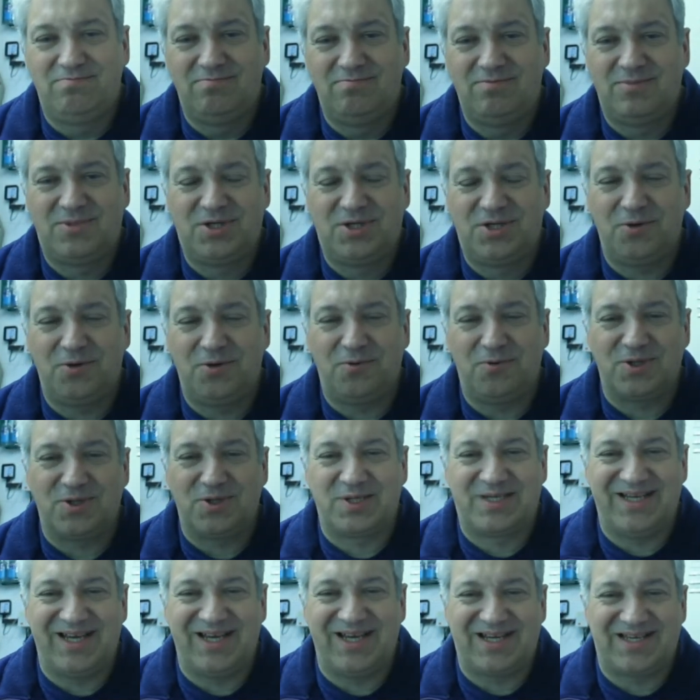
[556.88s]
tool
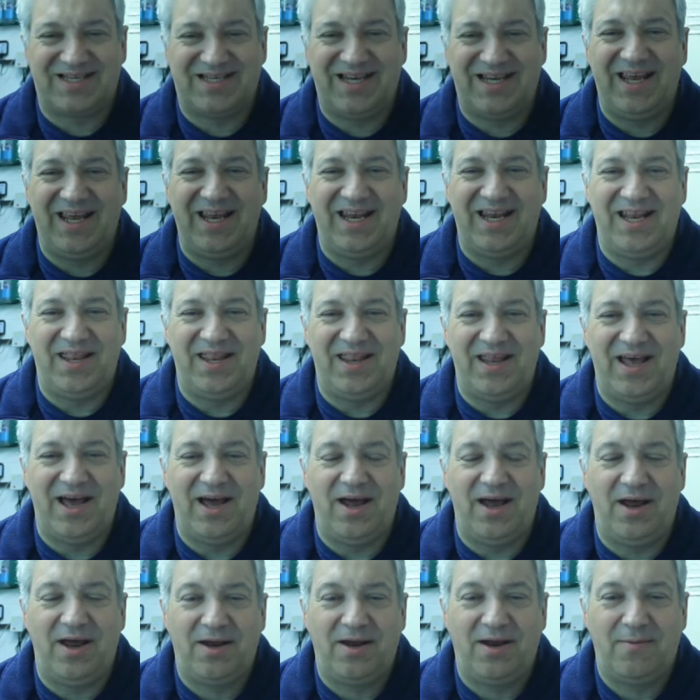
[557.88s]
16 in
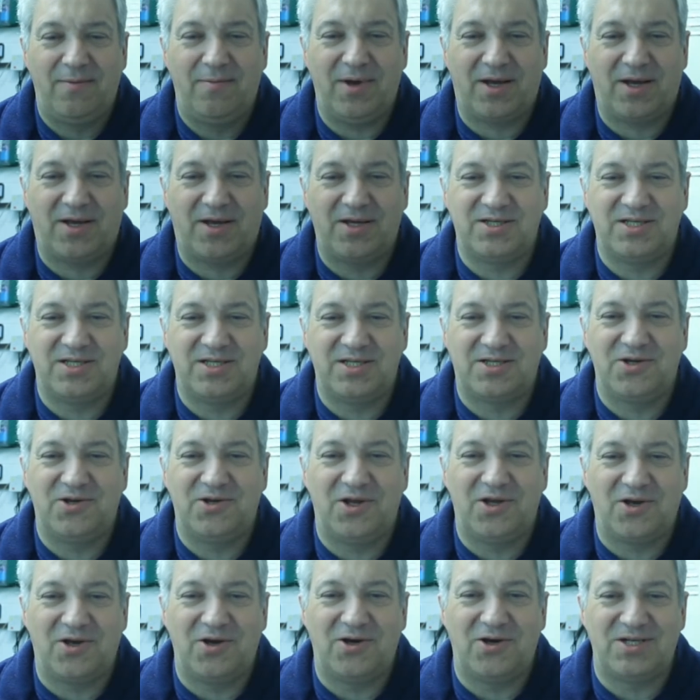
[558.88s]
there because it's
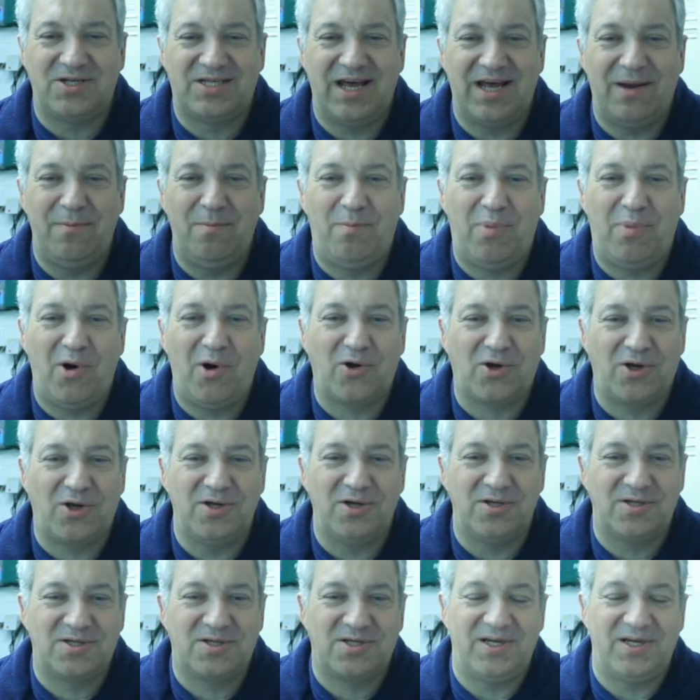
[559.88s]
only got 10 pockets,